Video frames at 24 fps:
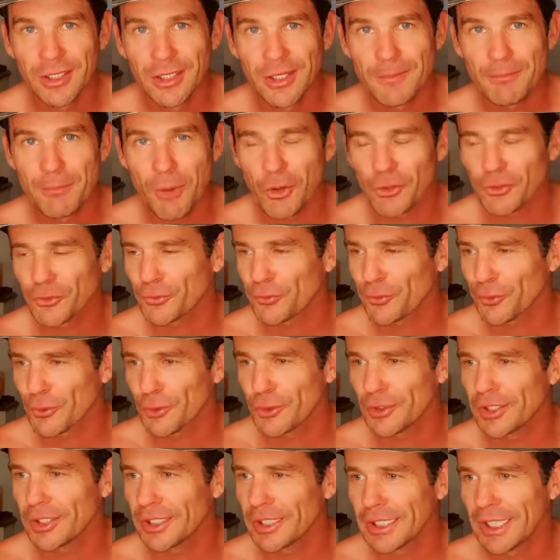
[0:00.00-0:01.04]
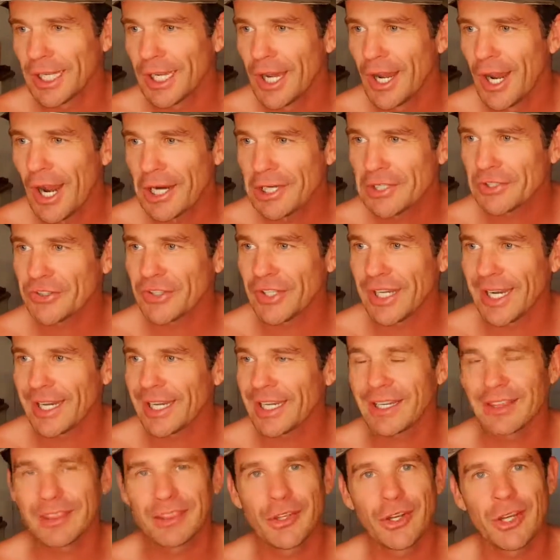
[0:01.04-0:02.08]
Most fruit, I could sit down and
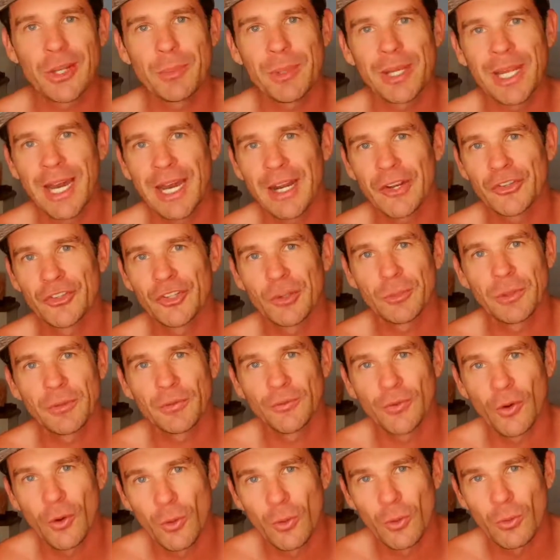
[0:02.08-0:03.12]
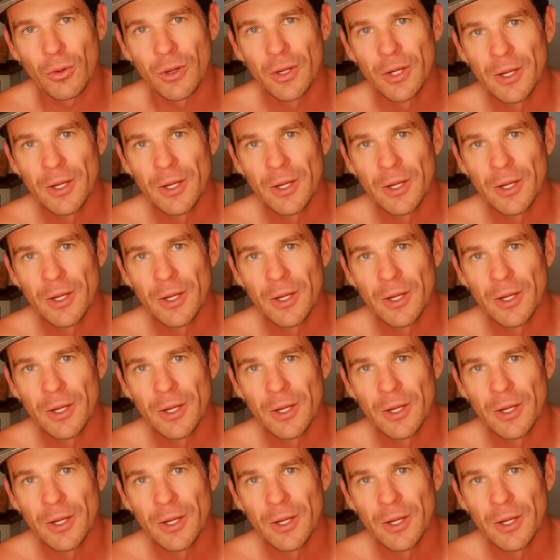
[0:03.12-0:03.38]
eat 30 bananas and not be full.